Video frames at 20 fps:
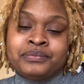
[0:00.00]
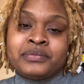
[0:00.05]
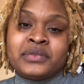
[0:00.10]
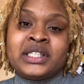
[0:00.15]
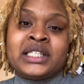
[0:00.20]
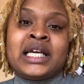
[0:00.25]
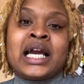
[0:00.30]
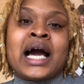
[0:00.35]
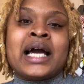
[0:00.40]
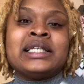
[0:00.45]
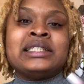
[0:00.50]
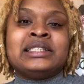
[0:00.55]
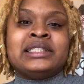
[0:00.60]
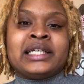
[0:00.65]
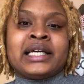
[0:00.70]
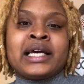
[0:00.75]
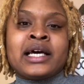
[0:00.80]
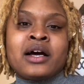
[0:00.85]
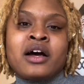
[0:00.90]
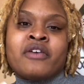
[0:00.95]
The
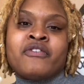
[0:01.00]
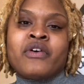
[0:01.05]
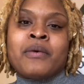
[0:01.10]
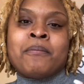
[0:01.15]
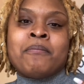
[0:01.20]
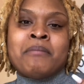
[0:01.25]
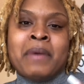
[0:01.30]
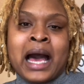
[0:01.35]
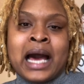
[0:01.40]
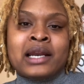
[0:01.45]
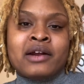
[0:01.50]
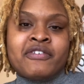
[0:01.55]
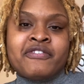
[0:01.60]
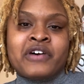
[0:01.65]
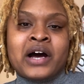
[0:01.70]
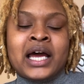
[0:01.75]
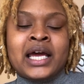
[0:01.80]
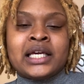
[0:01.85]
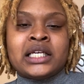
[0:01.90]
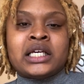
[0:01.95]
idea of
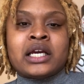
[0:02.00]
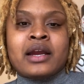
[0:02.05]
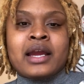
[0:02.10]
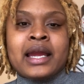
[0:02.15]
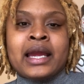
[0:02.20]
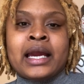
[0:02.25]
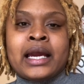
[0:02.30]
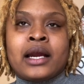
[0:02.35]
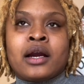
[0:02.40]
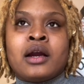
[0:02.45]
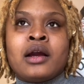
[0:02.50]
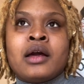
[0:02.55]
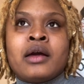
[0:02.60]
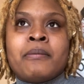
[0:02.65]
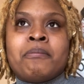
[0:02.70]
mattifying your hair